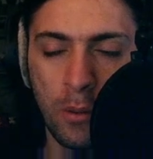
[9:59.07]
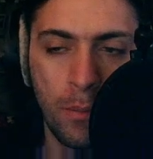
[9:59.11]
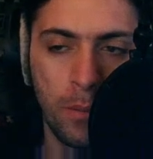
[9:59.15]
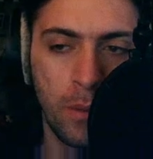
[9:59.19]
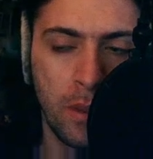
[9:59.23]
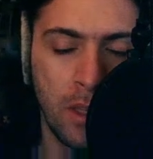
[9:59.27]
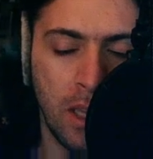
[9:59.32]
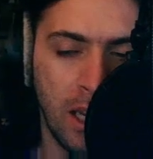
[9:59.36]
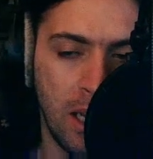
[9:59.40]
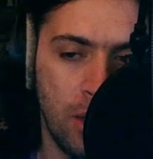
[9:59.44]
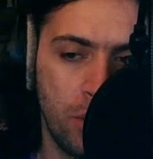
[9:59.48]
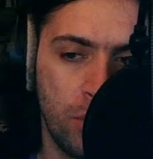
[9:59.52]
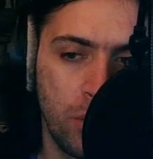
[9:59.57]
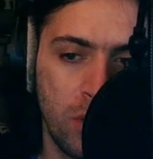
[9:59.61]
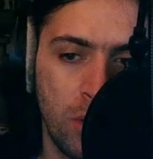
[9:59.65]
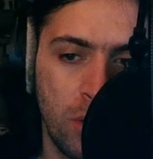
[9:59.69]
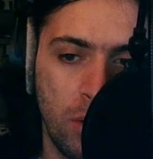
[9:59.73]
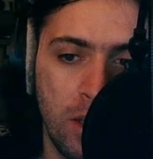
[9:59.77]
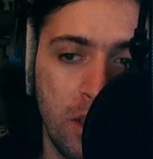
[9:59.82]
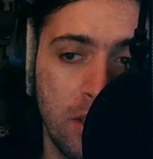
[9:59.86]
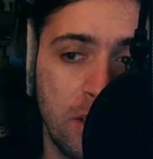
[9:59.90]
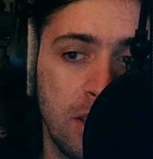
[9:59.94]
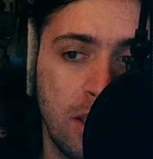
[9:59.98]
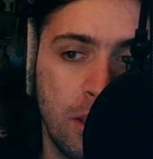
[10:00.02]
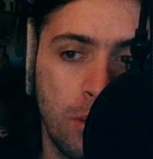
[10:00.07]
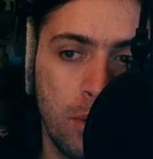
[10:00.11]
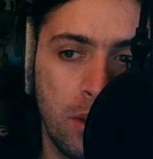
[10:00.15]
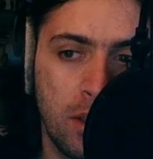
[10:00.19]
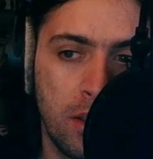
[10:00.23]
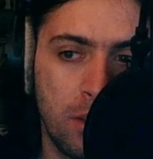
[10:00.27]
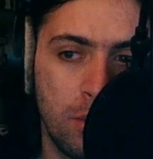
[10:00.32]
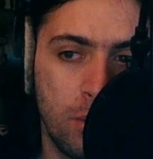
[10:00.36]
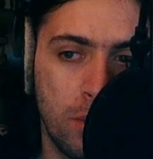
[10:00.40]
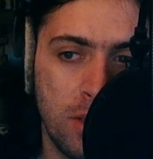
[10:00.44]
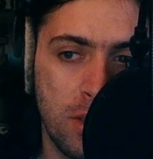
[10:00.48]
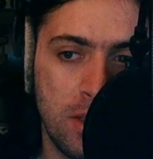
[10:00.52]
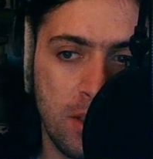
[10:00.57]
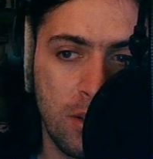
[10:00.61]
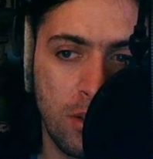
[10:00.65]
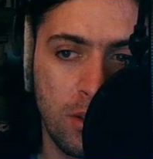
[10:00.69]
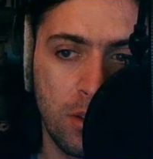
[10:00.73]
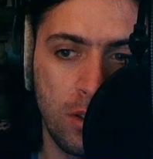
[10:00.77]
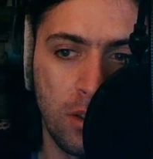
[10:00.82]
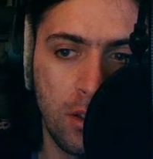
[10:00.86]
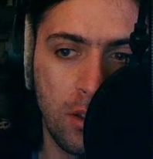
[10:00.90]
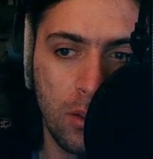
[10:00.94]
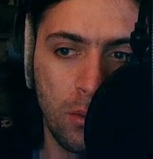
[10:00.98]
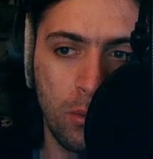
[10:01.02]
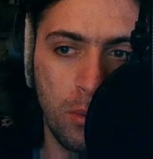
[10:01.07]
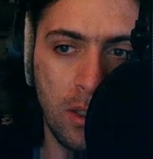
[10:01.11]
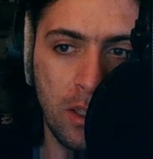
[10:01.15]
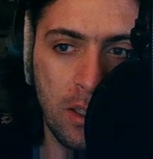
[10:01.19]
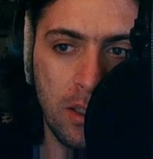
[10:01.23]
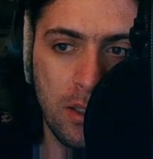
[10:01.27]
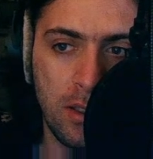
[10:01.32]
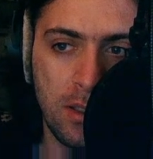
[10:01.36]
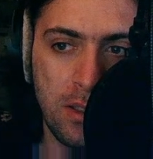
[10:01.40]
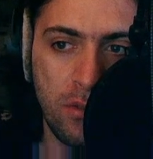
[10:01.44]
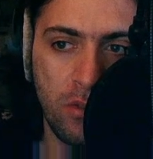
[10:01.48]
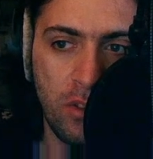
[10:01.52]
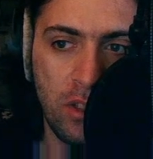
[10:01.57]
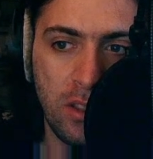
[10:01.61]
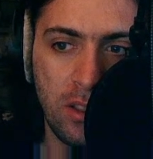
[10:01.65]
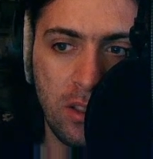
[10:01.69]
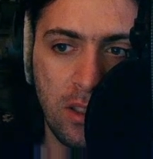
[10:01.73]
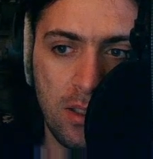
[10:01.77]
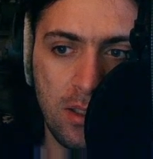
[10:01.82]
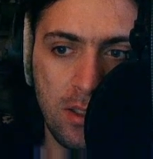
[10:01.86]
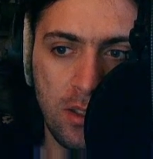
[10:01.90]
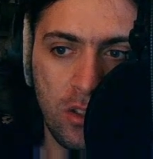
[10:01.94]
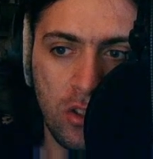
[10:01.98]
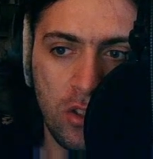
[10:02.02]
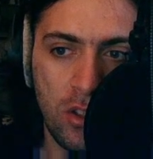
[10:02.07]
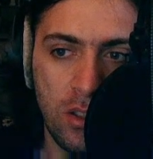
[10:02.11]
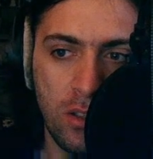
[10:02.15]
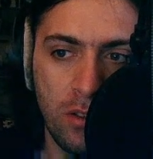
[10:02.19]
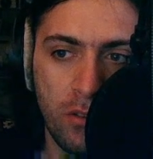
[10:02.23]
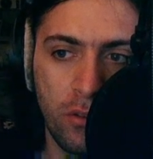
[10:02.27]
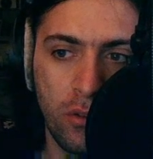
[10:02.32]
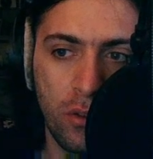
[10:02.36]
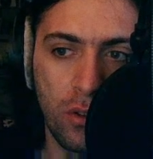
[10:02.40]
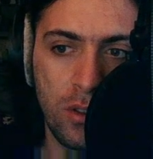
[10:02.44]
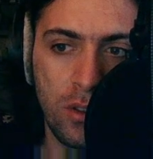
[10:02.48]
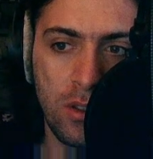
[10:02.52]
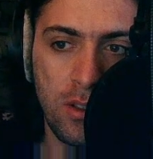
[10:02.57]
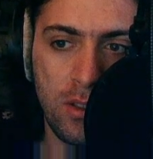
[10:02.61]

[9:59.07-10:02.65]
I have no idea what's going on, why this filter has such an influence